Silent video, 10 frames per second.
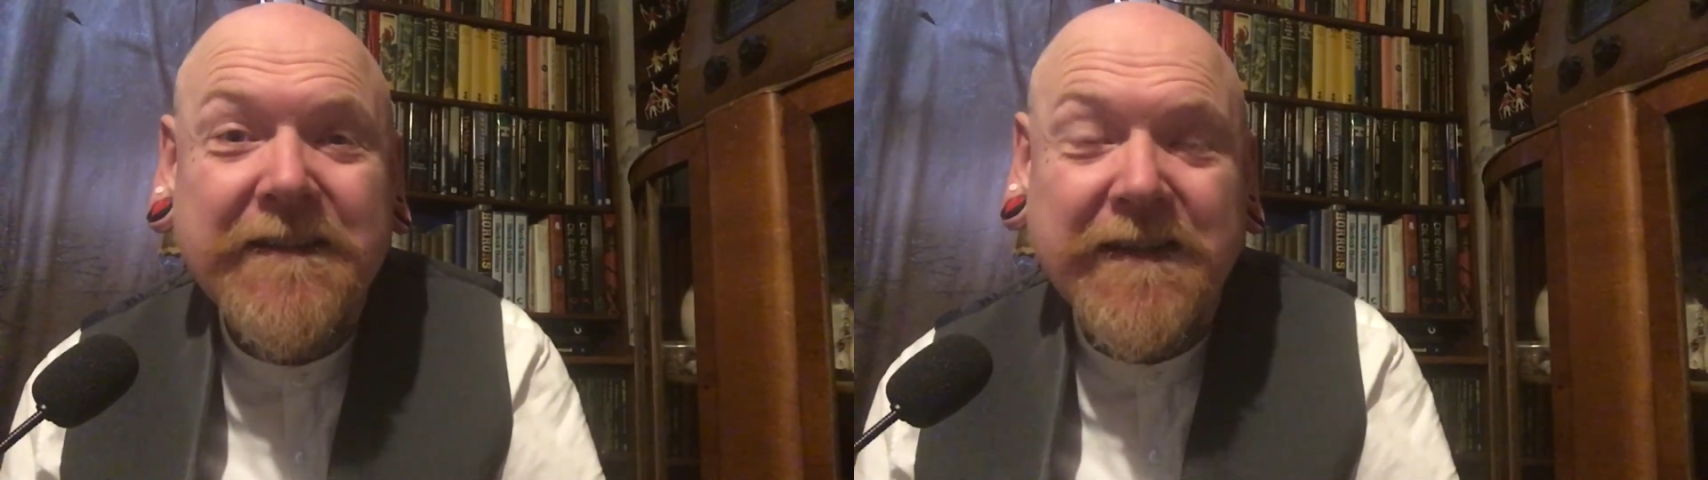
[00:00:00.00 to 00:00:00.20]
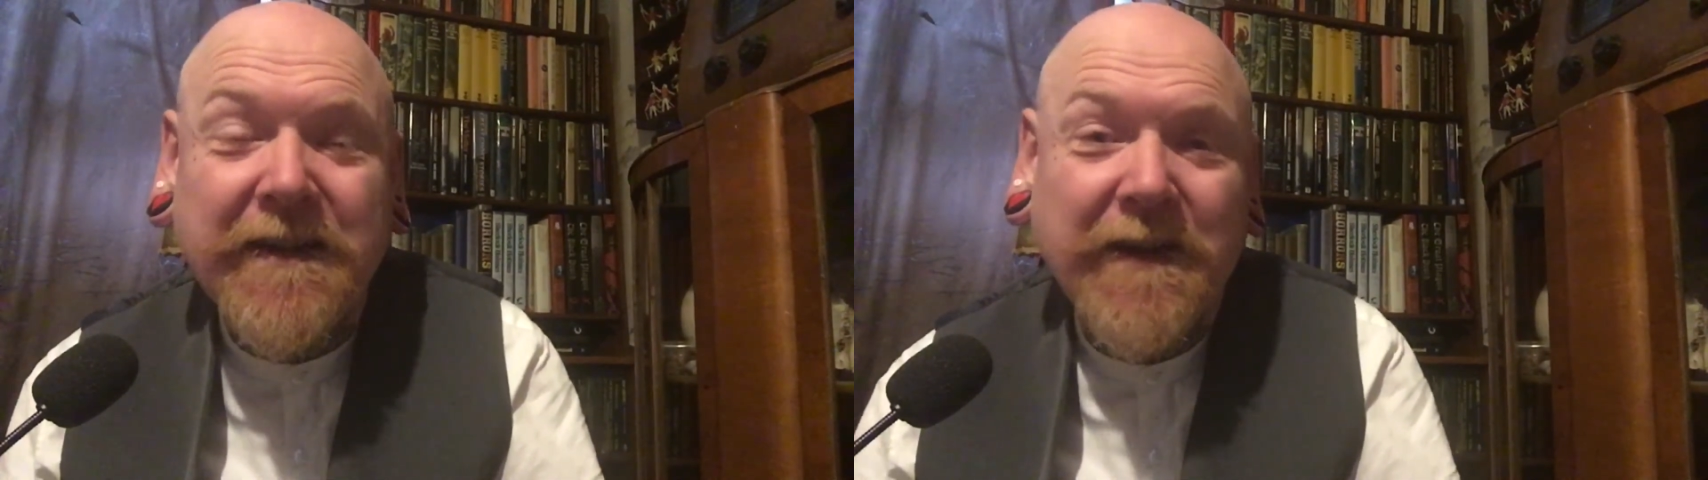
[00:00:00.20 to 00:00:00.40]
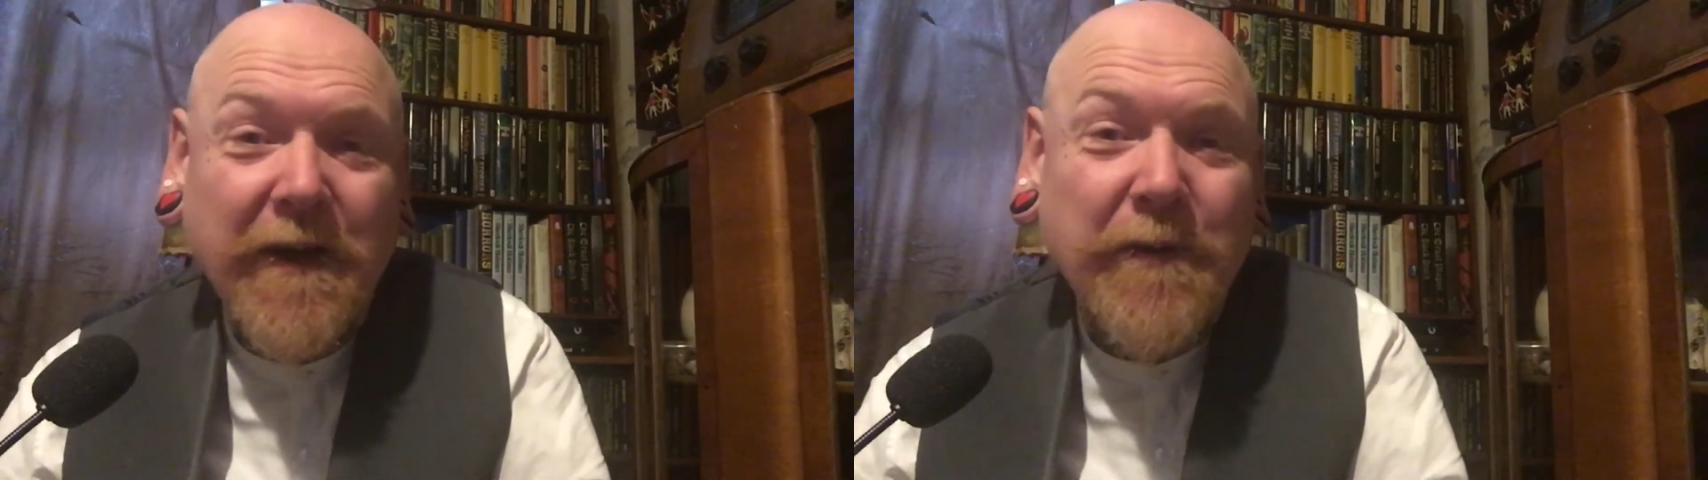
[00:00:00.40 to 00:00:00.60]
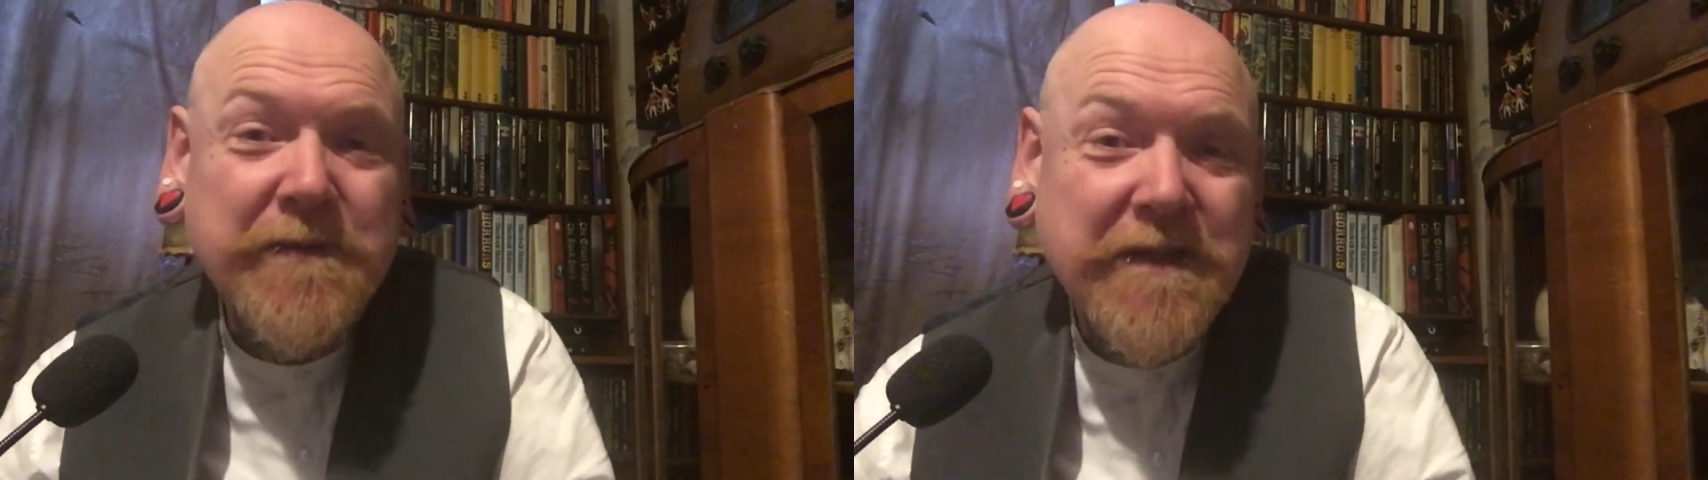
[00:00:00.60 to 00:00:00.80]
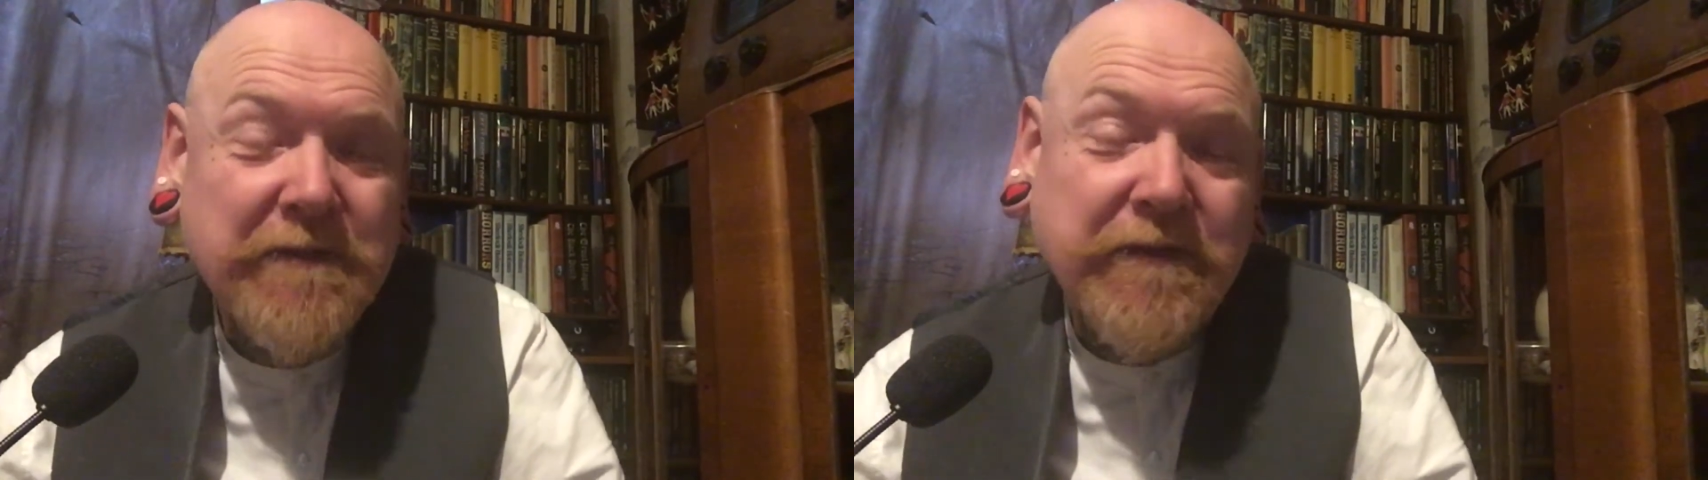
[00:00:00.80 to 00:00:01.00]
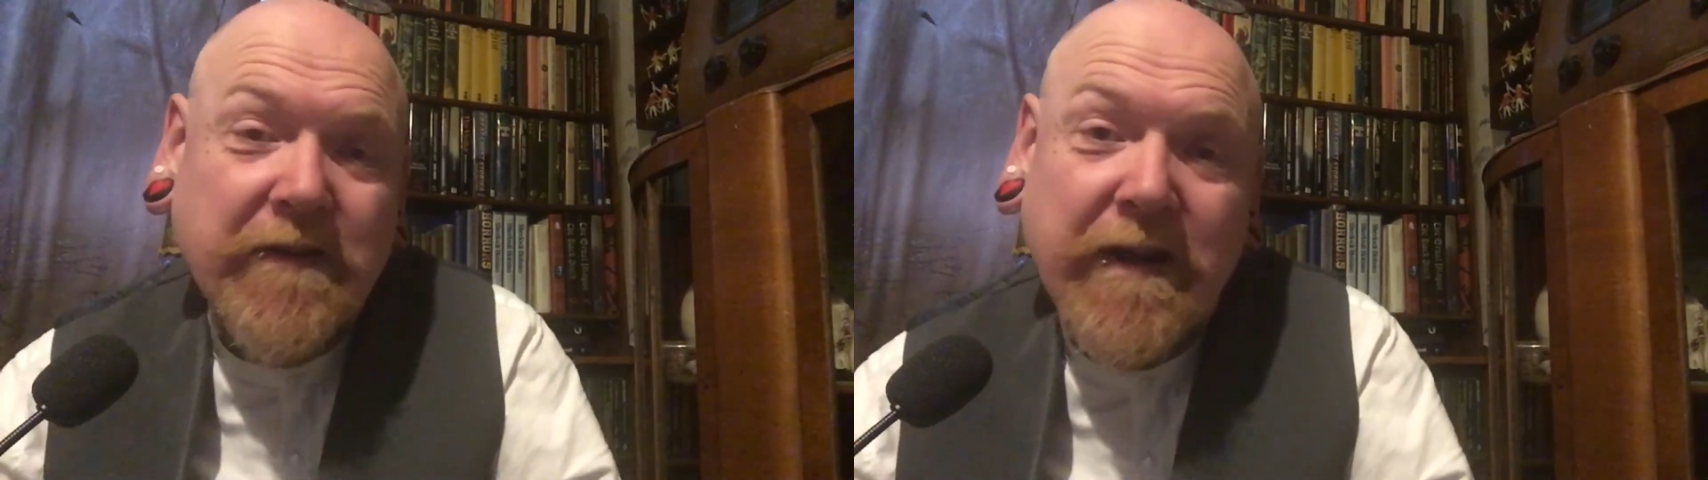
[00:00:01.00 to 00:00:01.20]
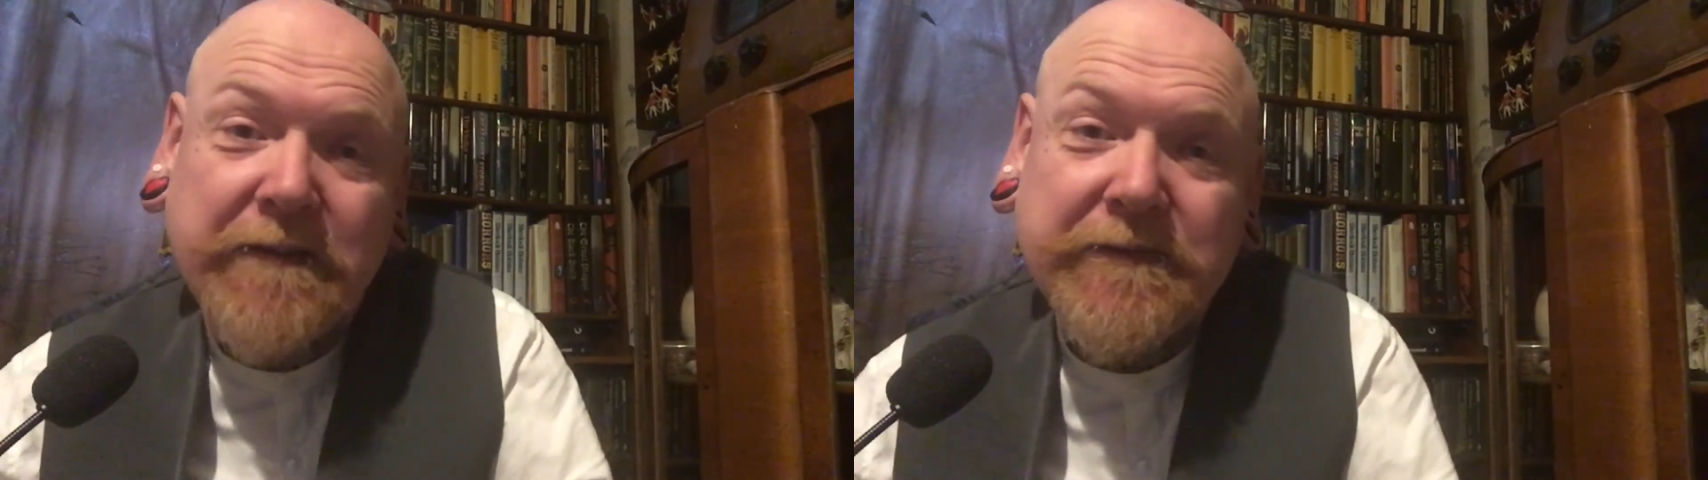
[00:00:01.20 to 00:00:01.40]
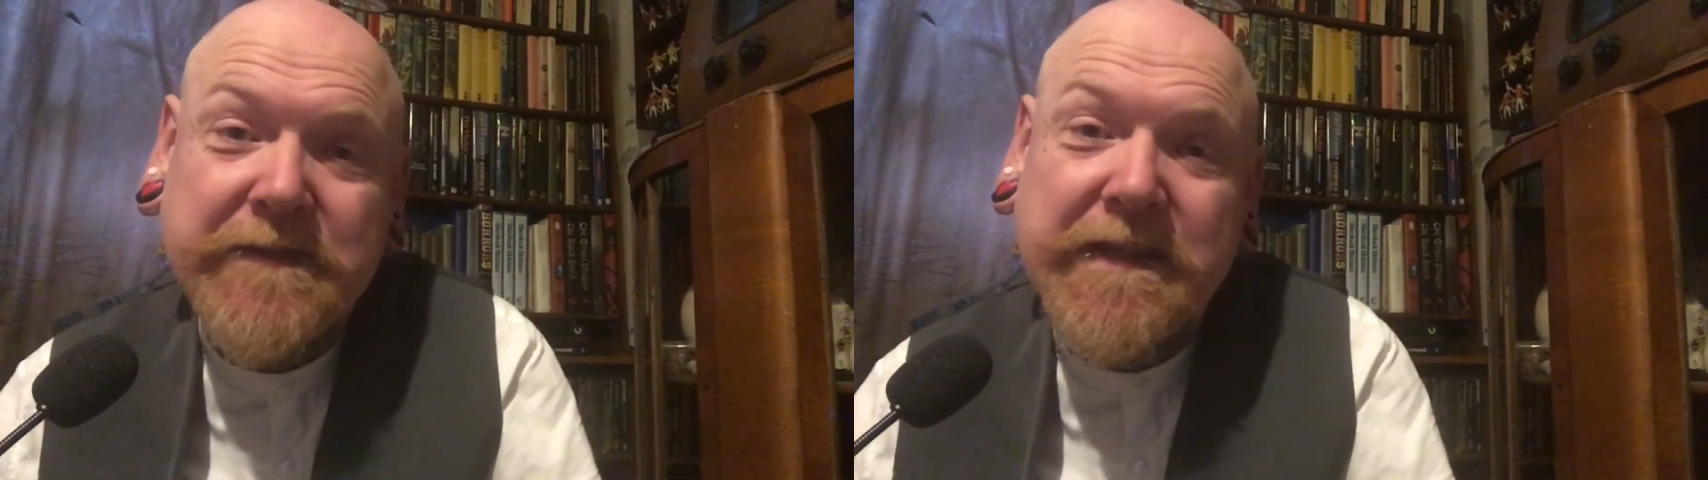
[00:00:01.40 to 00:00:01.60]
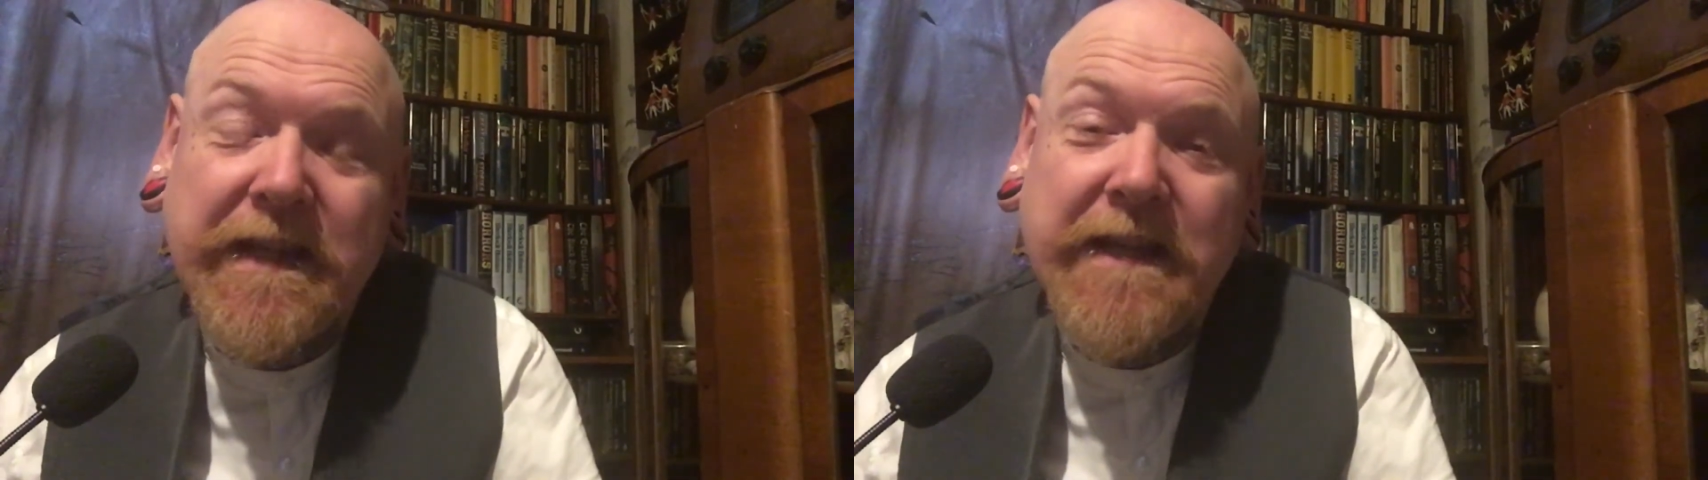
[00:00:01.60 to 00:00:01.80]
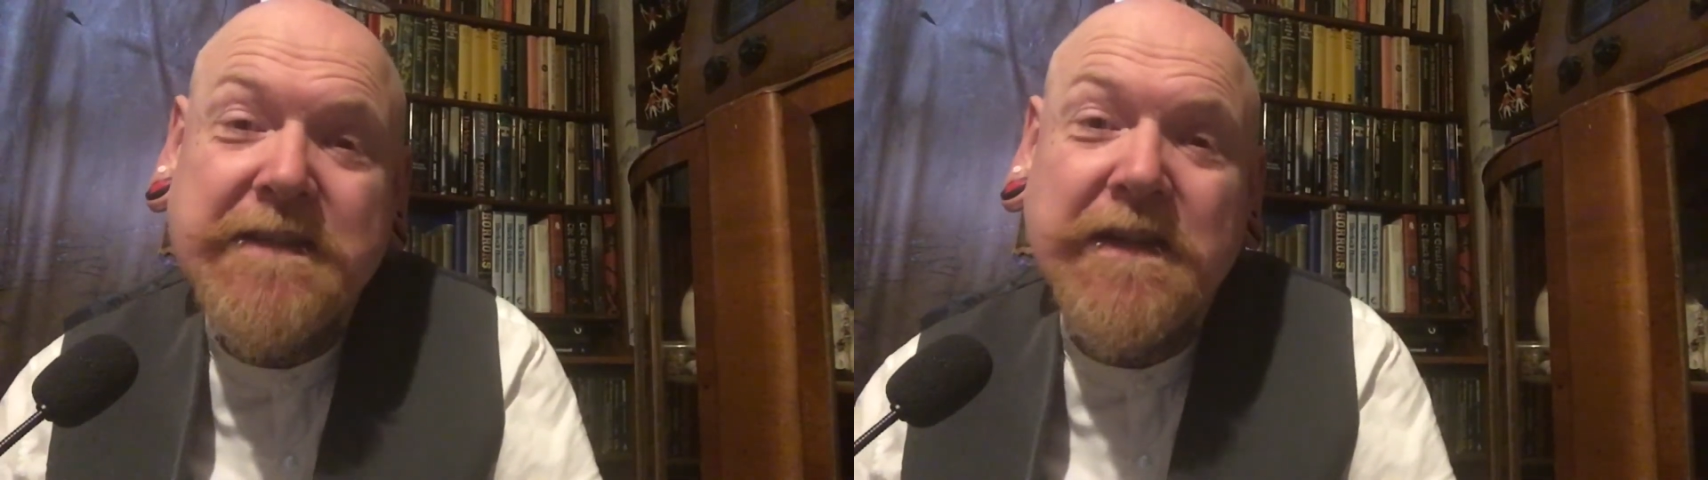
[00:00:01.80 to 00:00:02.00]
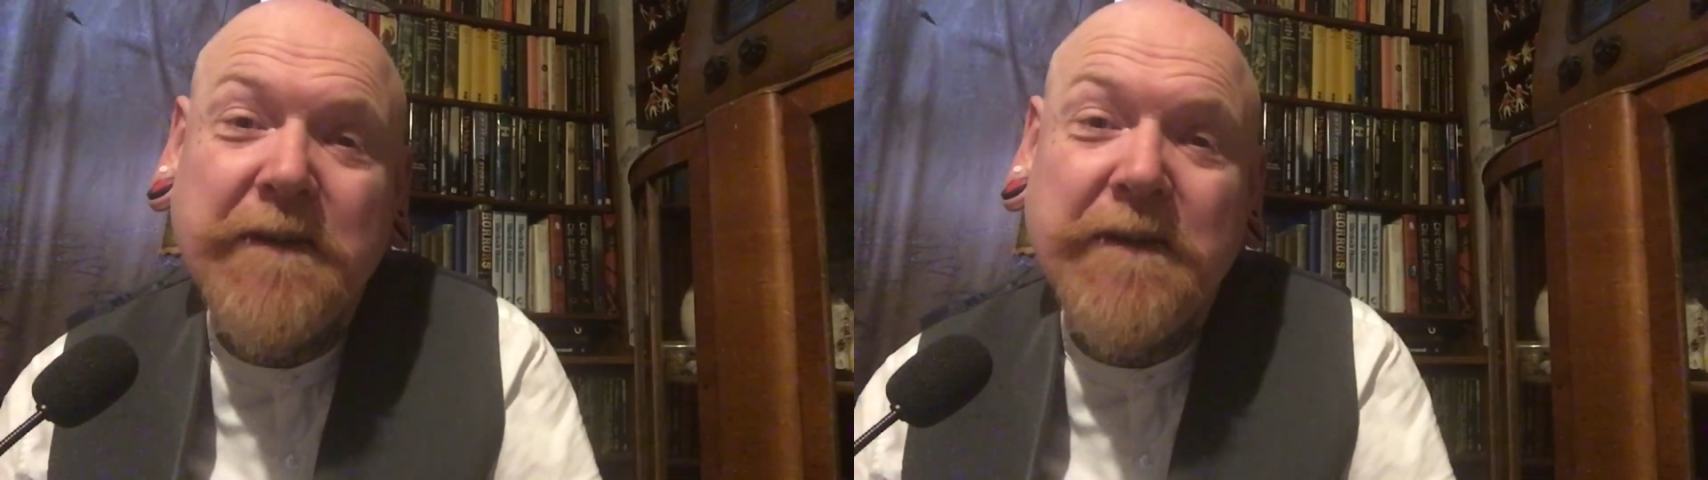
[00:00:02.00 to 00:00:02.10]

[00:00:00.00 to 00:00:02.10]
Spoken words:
that old Lovecraft is